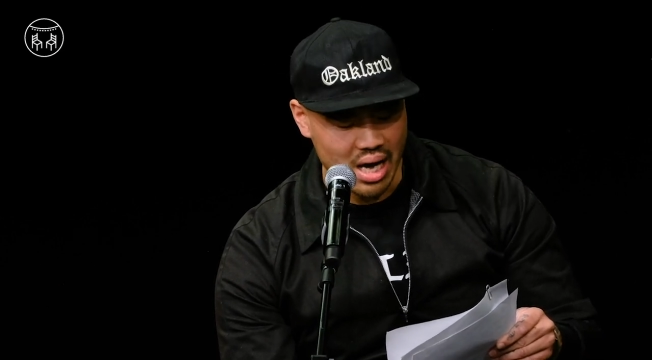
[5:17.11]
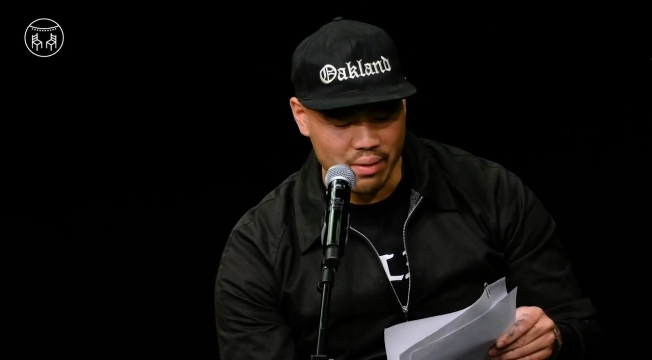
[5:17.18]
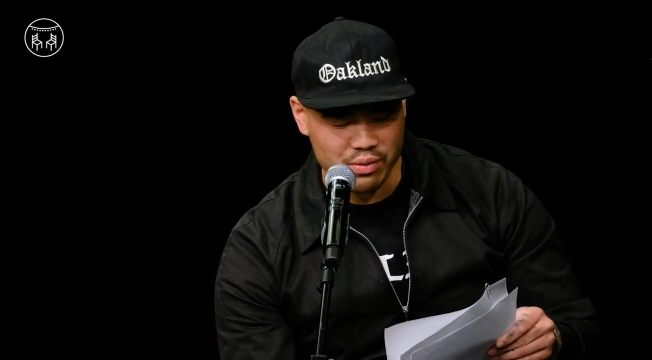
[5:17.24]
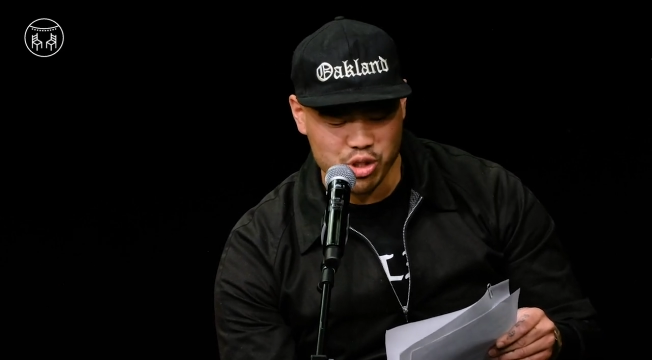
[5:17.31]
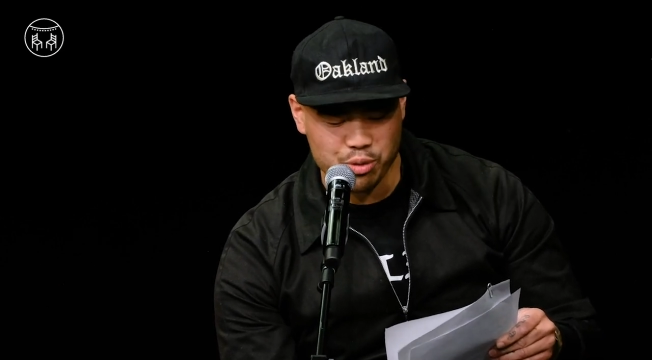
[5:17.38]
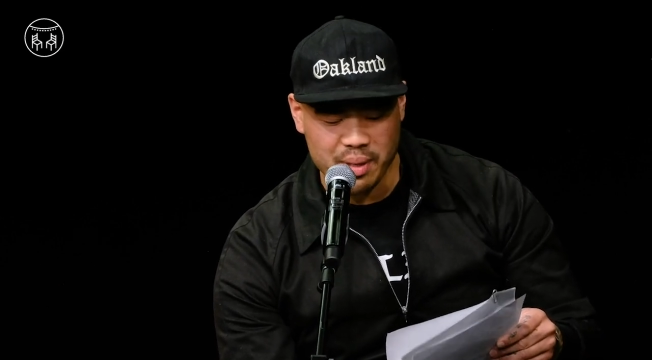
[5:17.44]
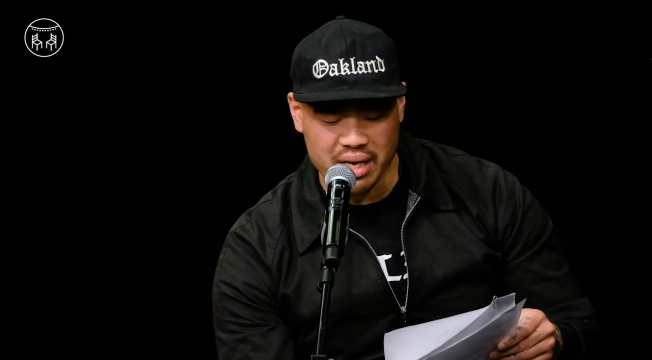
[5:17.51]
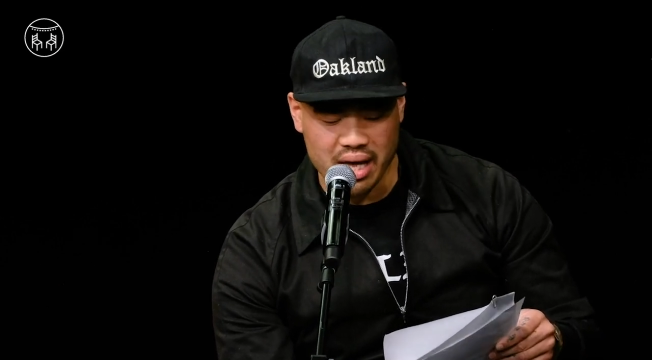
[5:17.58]
I
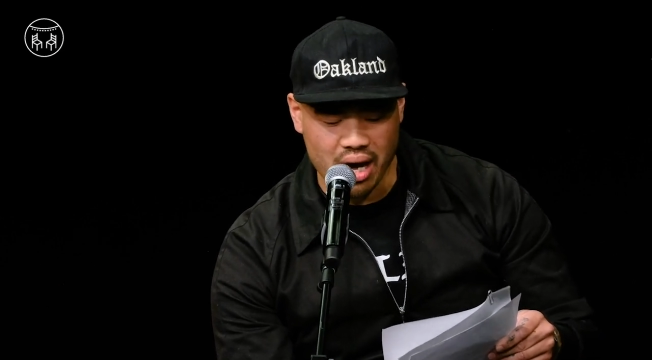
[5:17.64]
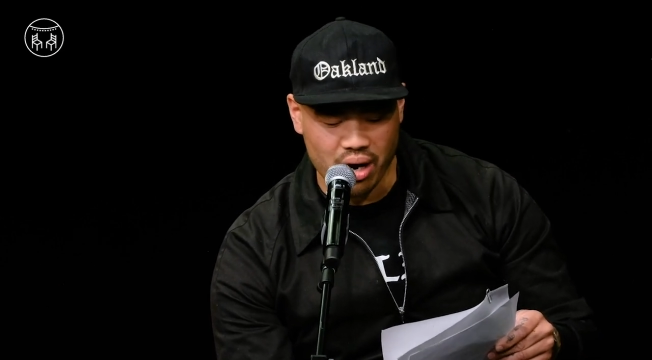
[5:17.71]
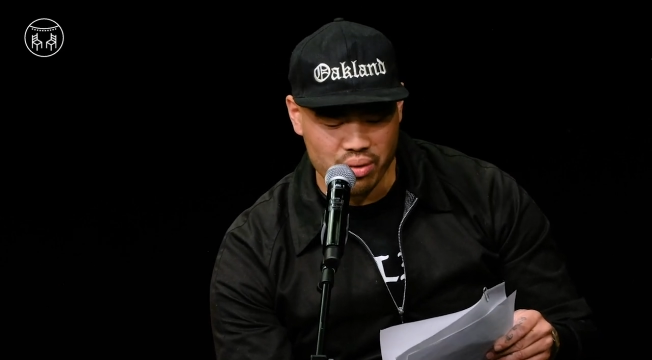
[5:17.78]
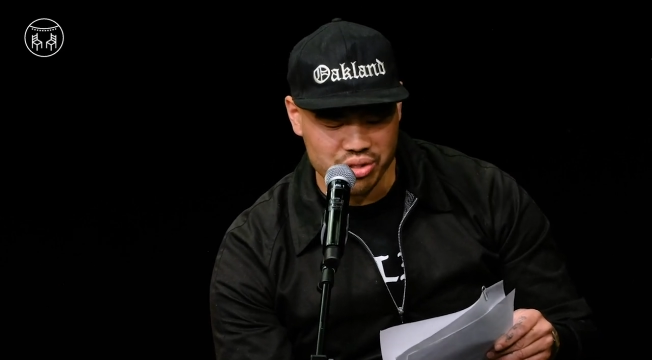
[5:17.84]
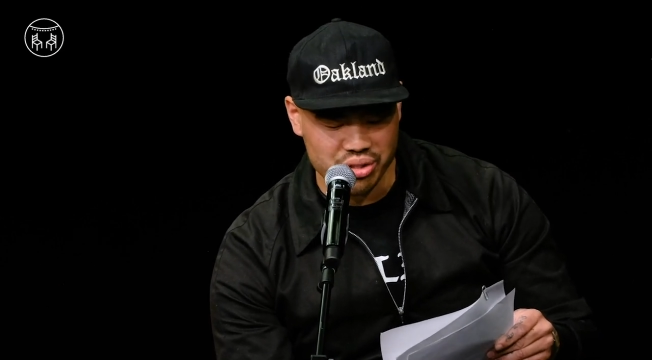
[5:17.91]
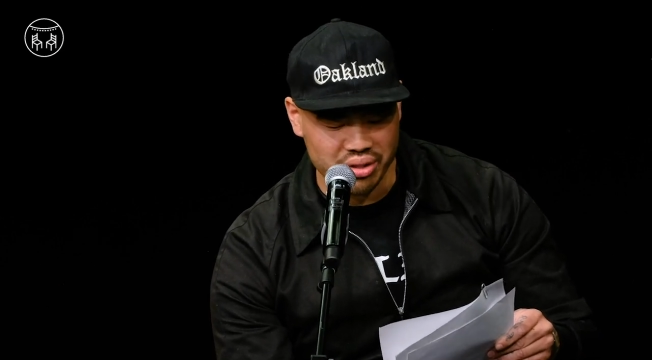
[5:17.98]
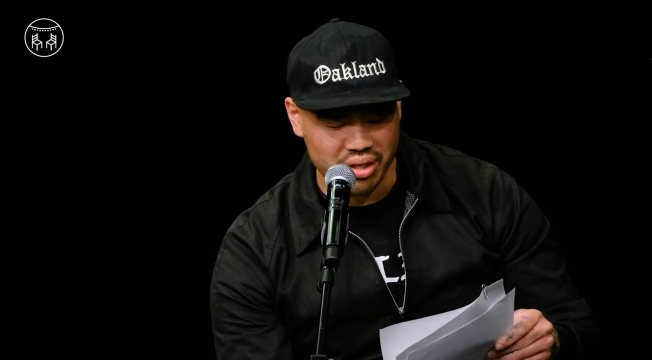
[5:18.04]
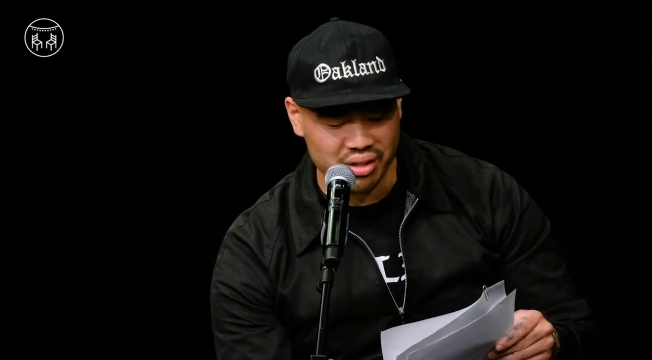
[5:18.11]
would spend
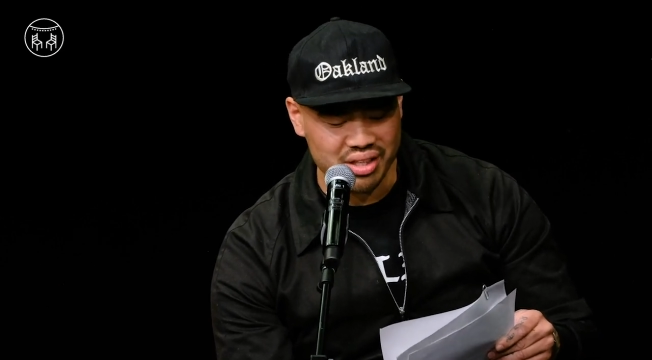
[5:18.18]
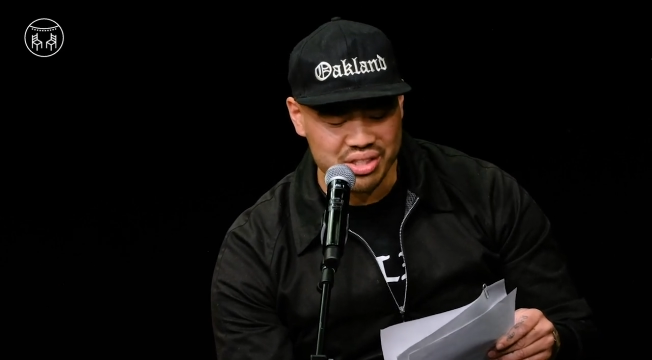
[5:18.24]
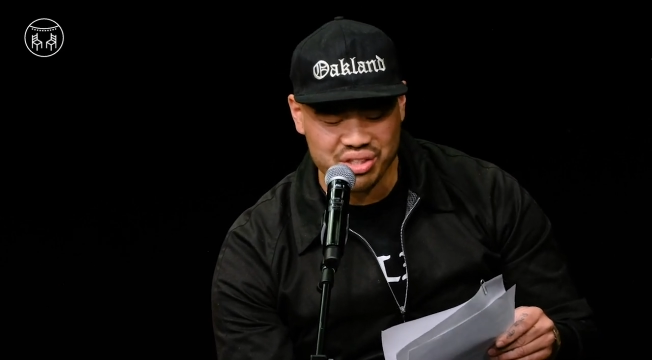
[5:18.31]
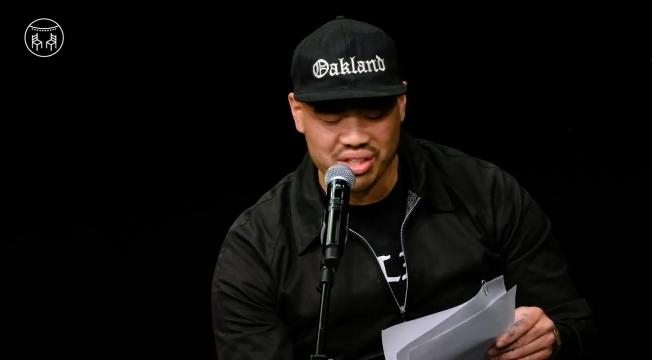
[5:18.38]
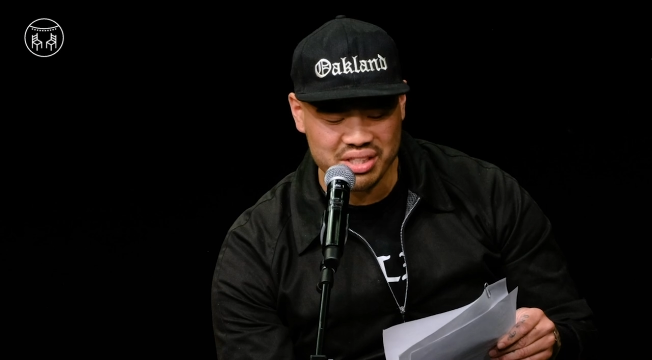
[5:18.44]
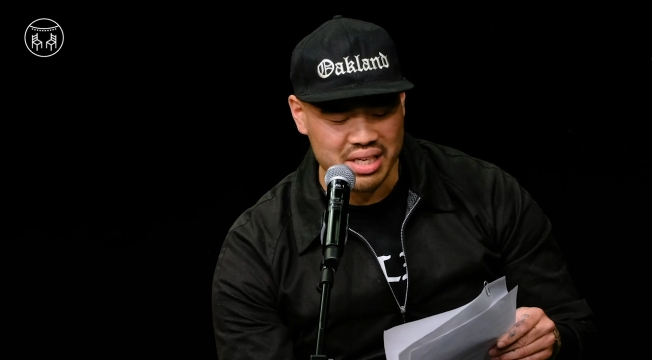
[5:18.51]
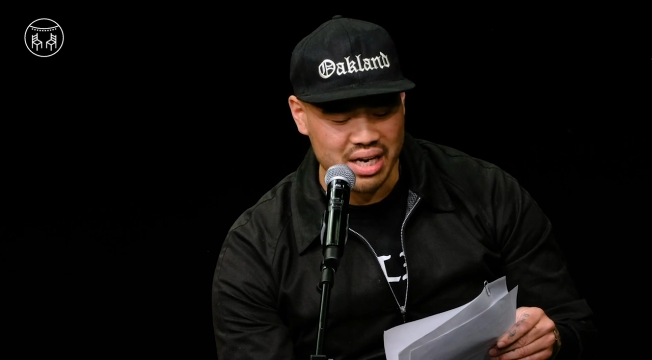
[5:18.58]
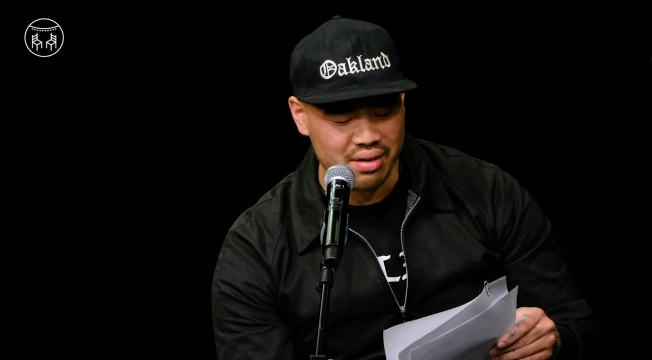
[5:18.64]
hours in there
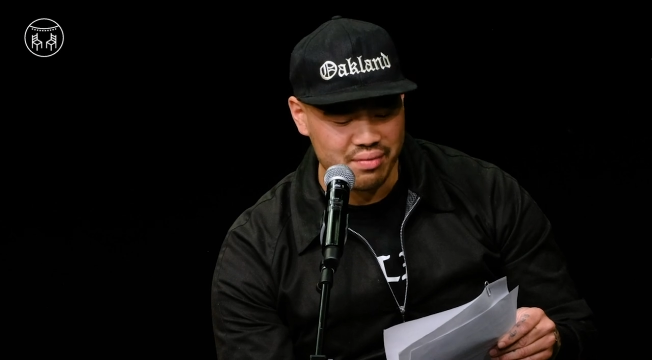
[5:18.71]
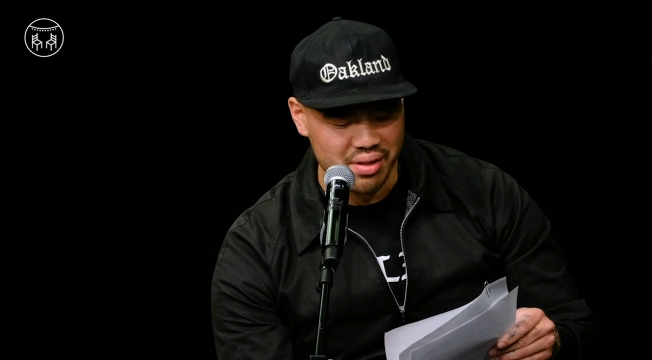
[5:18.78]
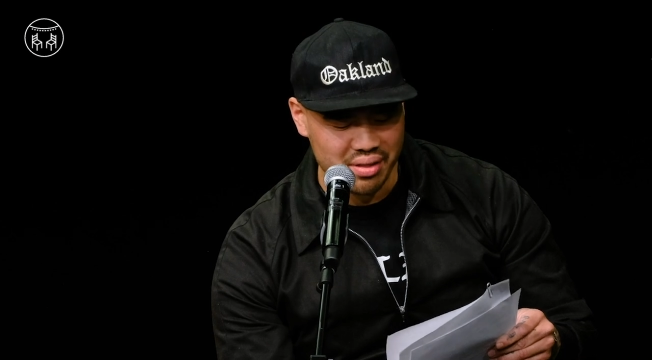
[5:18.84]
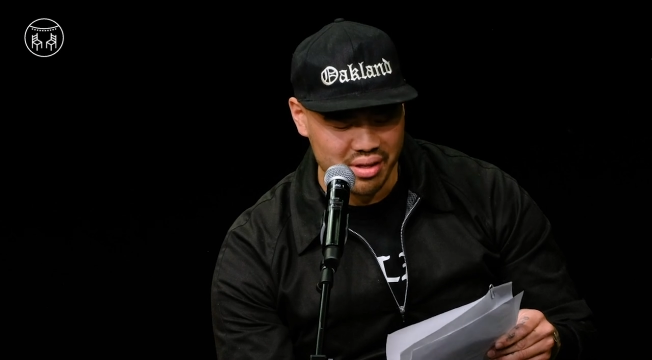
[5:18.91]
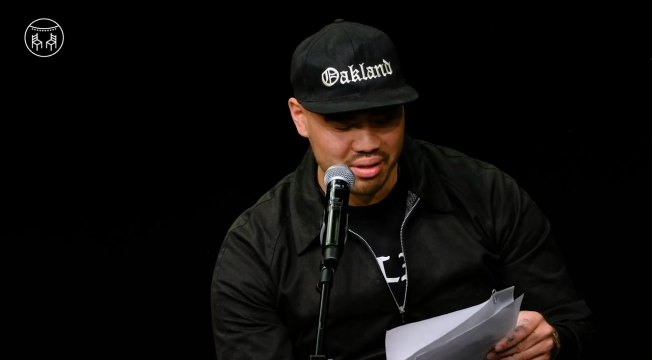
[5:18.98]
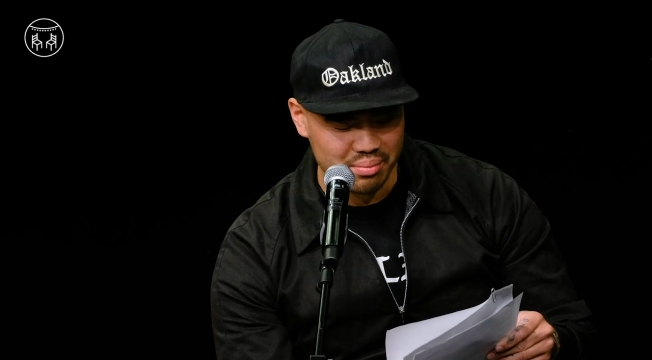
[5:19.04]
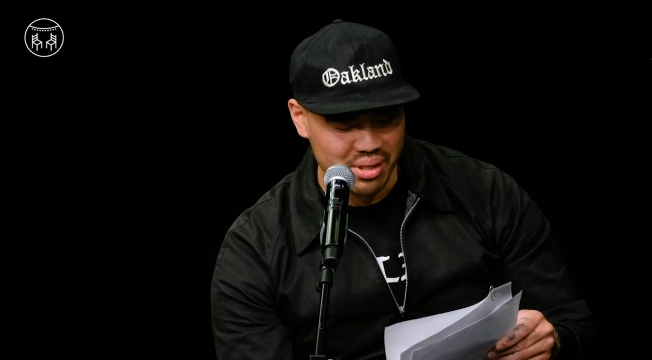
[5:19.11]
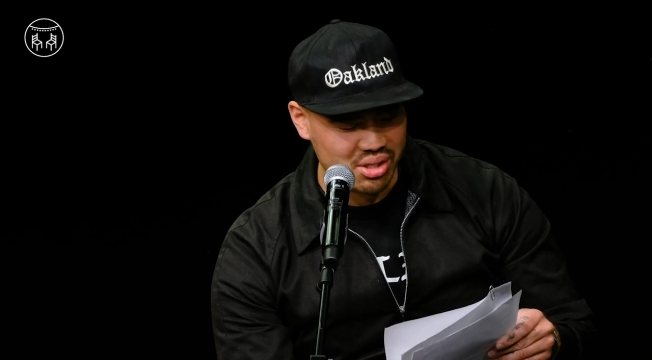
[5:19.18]
listening to
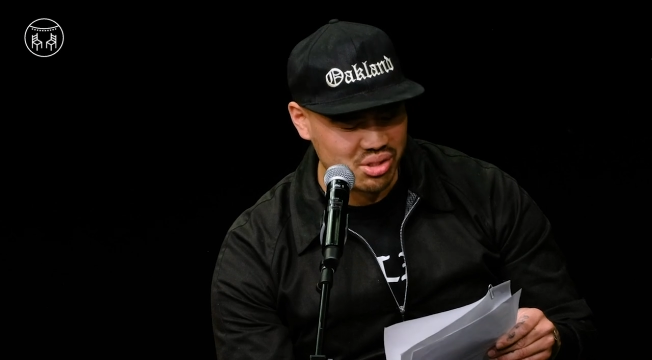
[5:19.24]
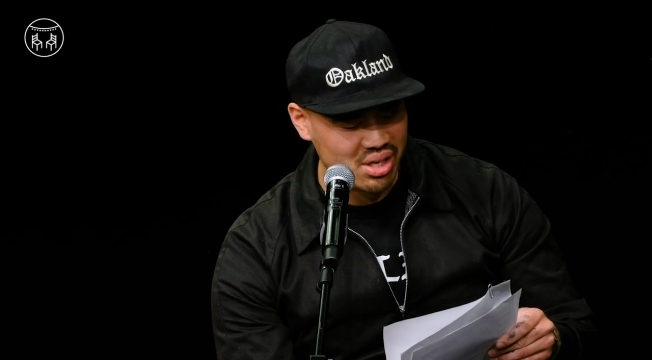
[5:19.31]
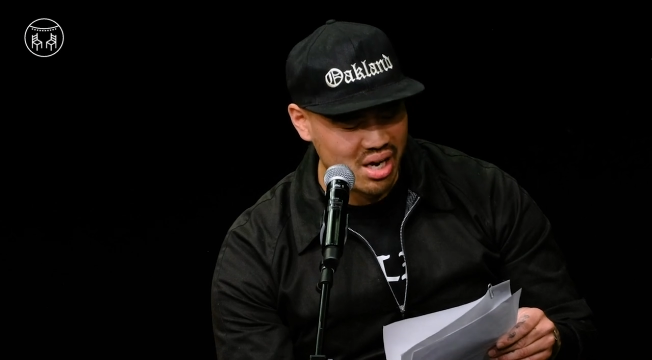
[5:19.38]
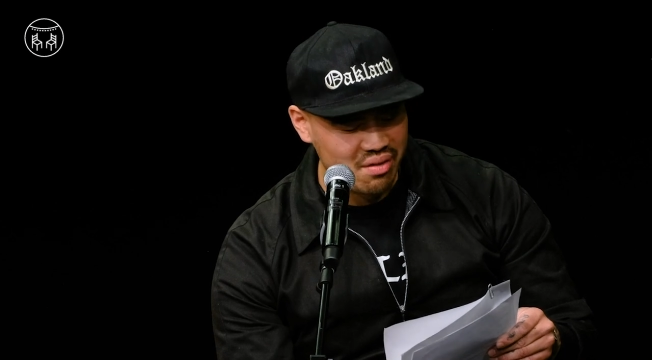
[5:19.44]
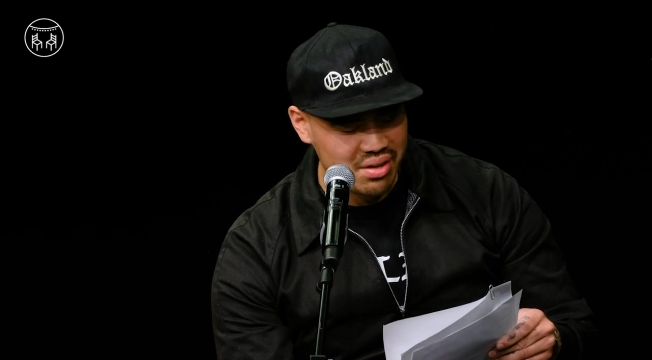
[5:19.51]
everything because